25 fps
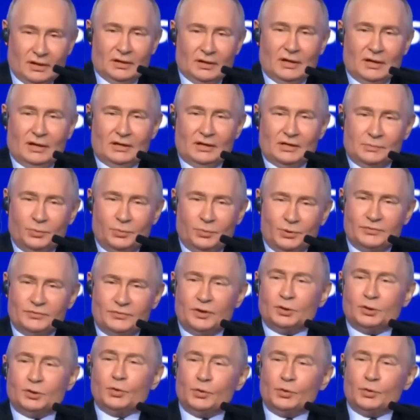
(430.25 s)
In
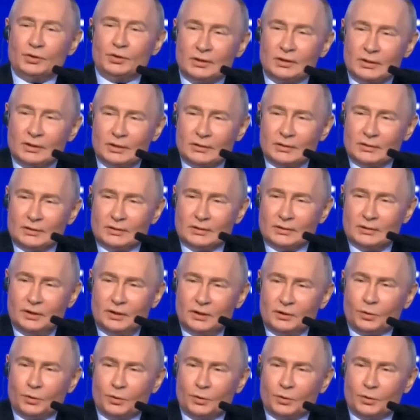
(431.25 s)
2001, no one